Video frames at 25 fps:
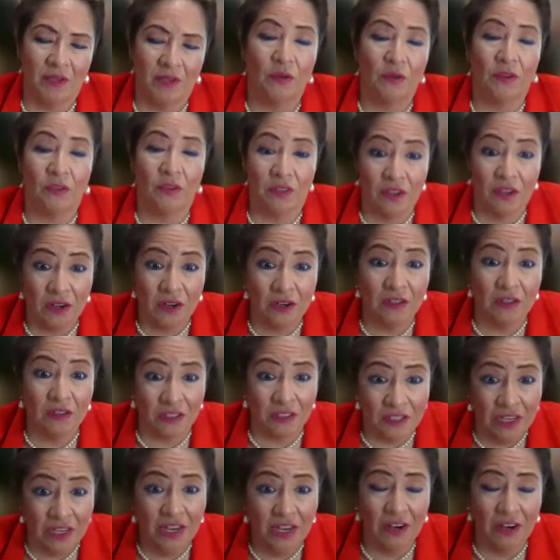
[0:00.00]
They're
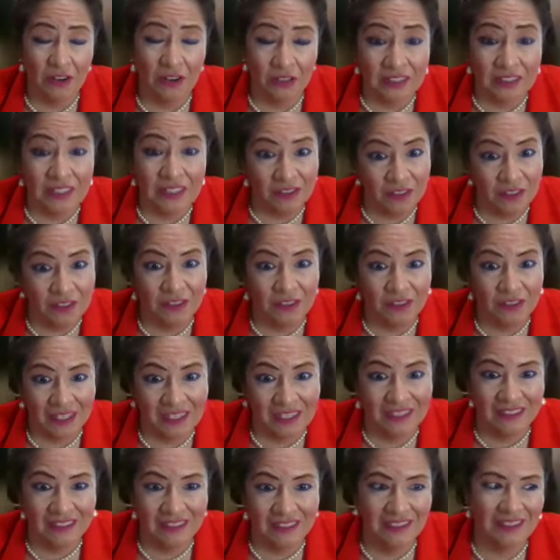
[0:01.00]
seeing their
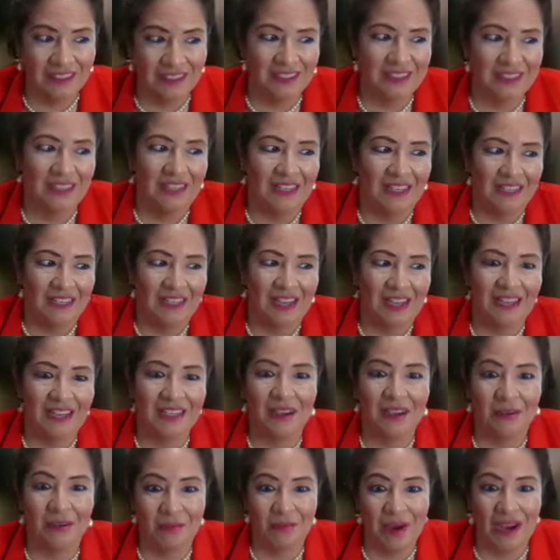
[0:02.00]
lessons
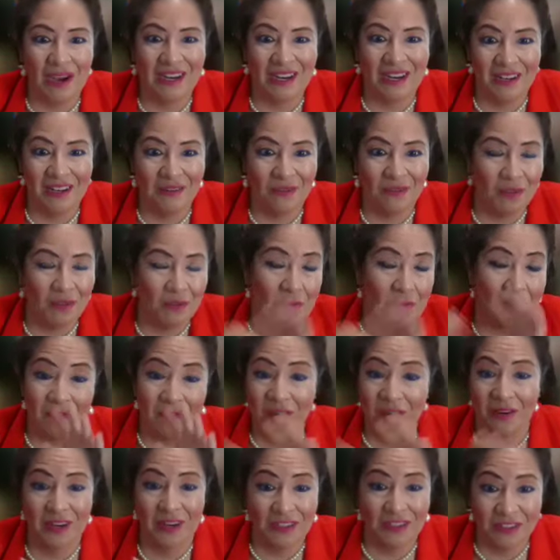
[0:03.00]
and combining it with whatever
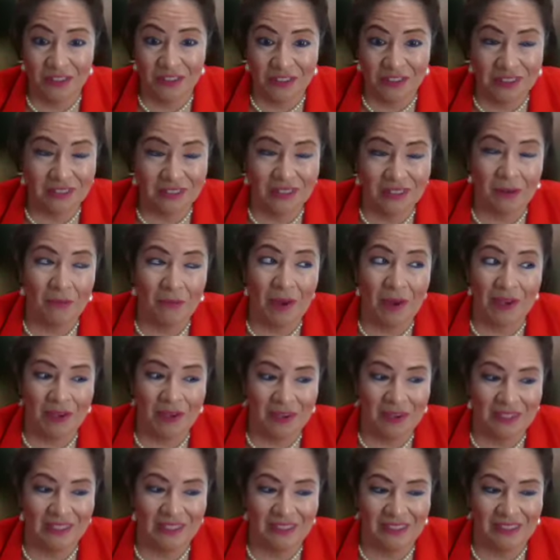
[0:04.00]
your industry is. Like, my
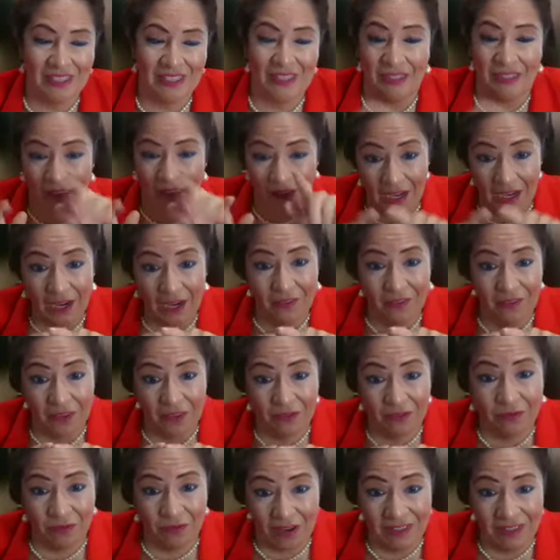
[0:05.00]
goodness, like a lot of
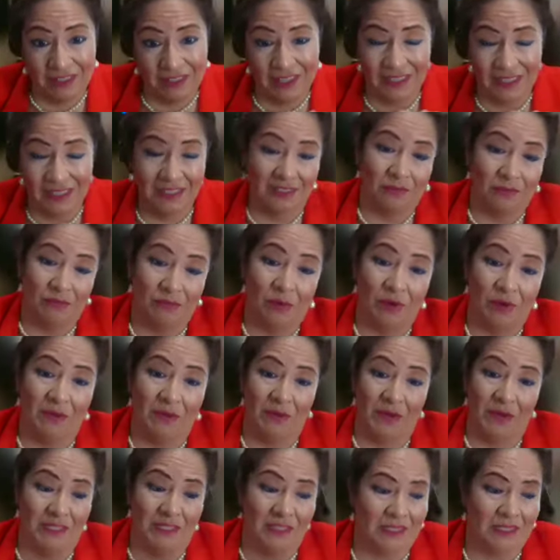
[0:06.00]
it resonates. It's pretty
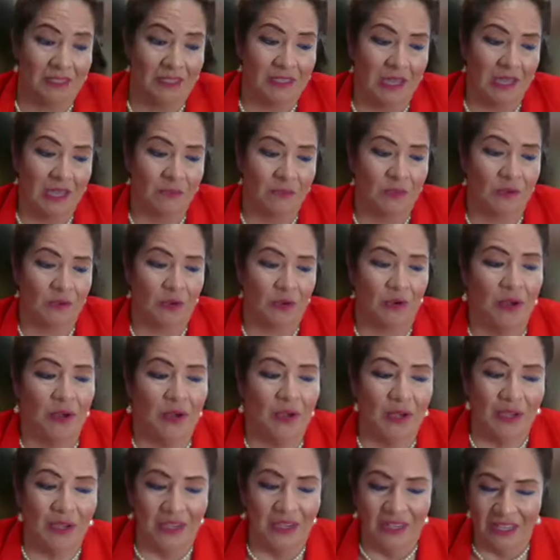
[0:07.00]
much the same. So
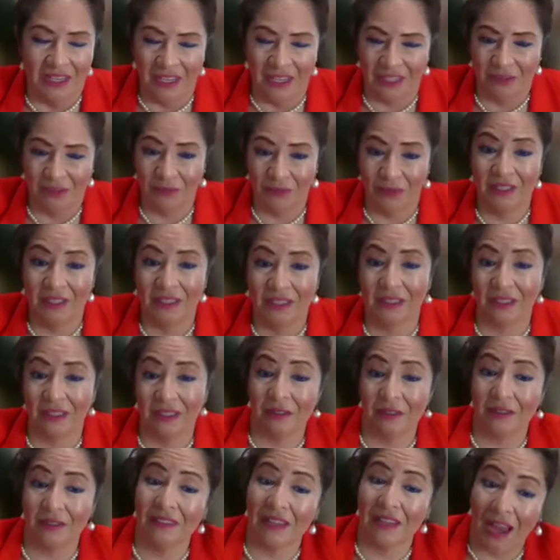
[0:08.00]
it's really
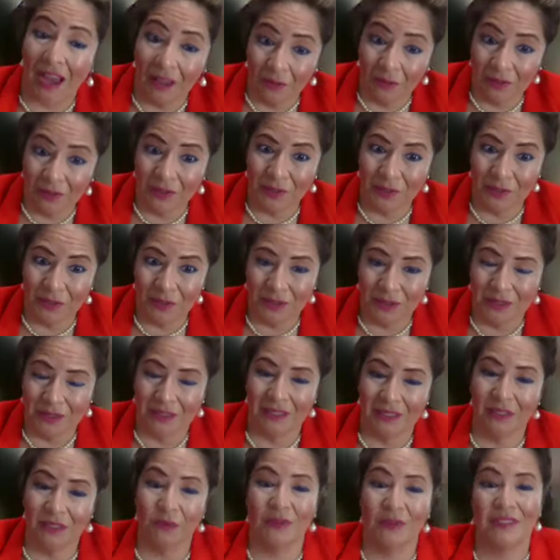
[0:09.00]
the style we do it
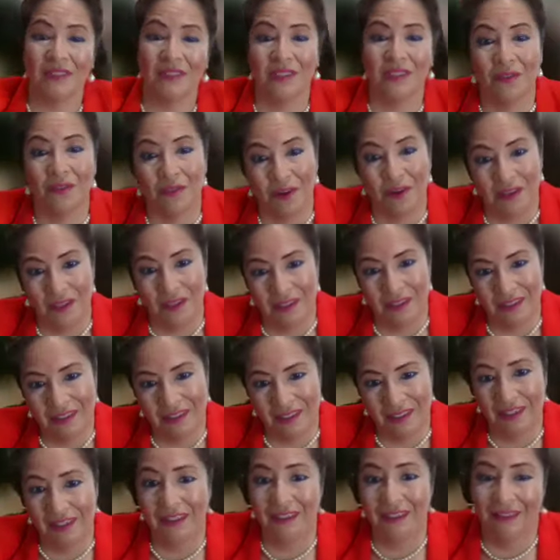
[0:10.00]
is what's different.
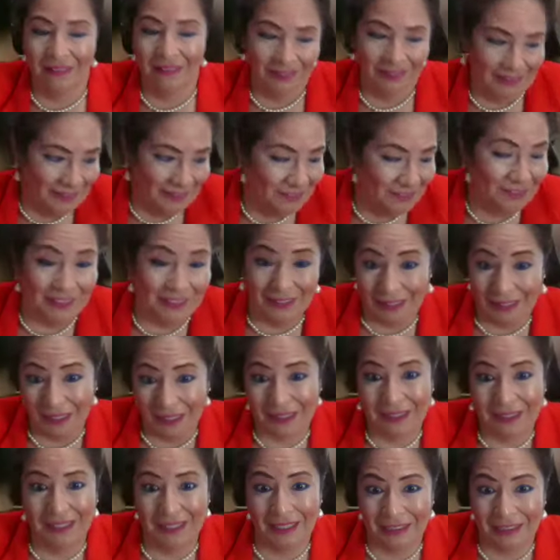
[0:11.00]
Literally the
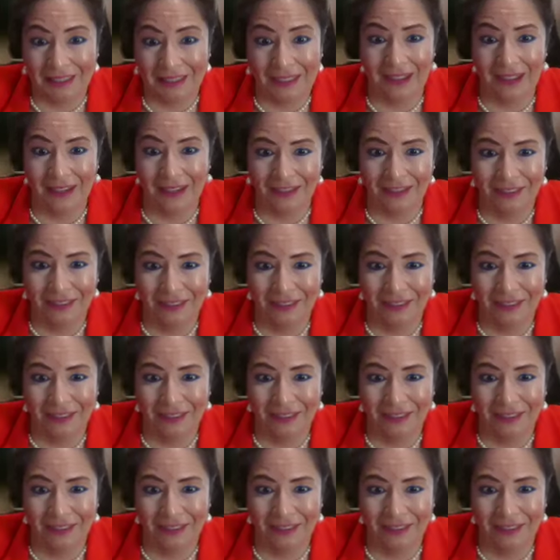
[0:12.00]
Latina style.